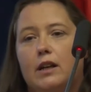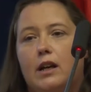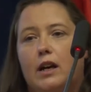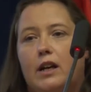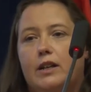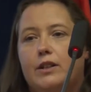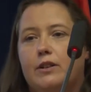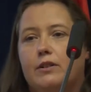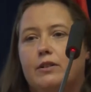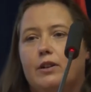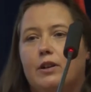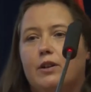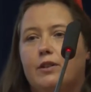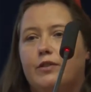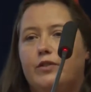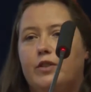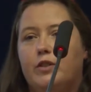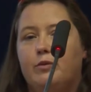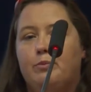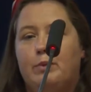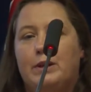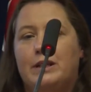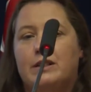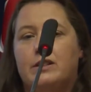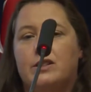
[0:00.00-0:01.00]
I don't know if
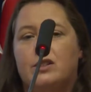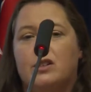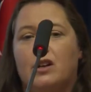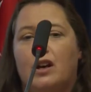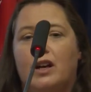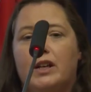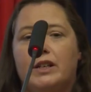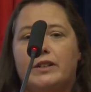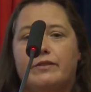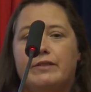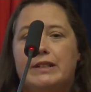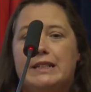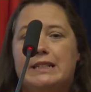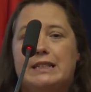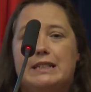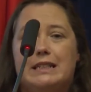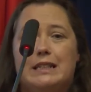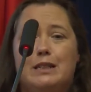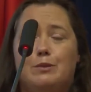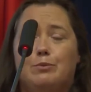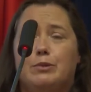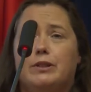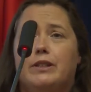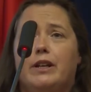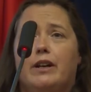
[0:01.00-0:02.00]
you've been to China
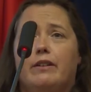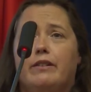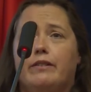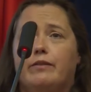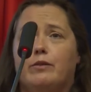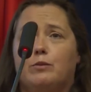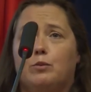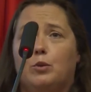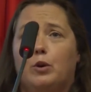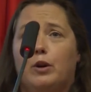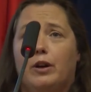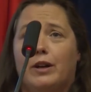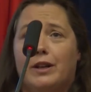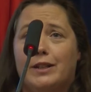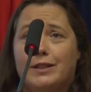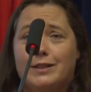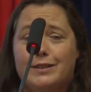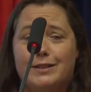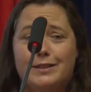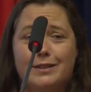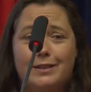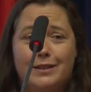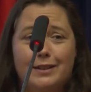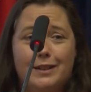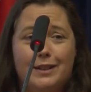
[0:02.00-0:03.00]
recently, but they're even
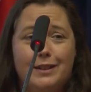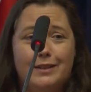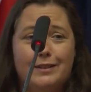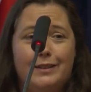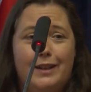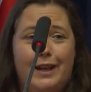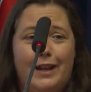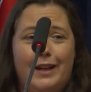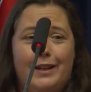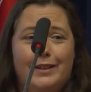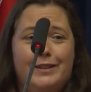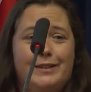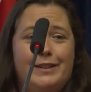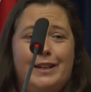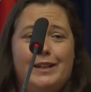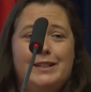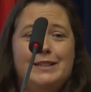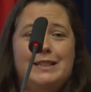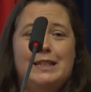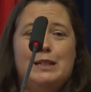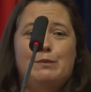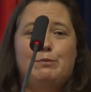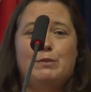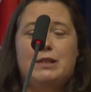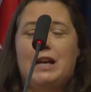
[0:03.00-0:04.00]
worse. They
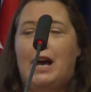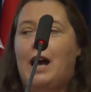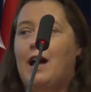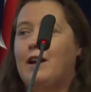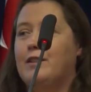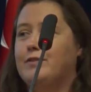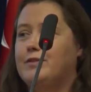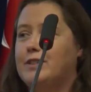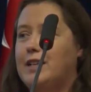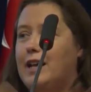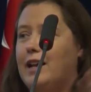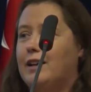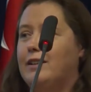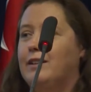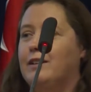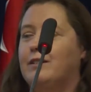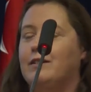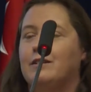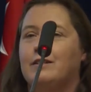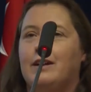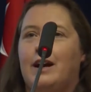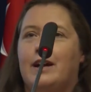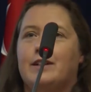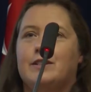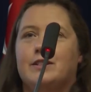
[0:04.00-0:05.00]
seem to have technical
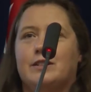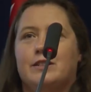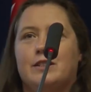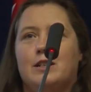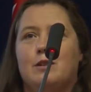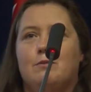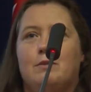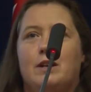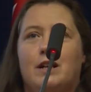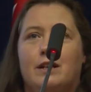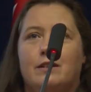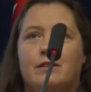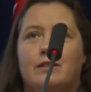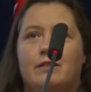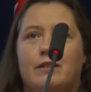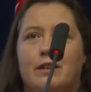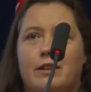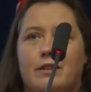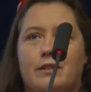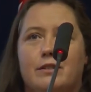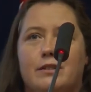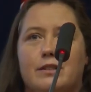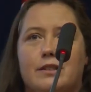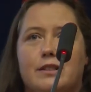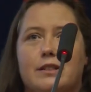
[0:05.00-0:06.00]
gadgets coming out their
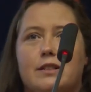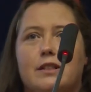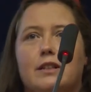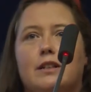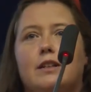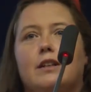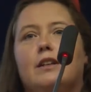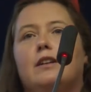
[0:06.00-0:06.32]
ears.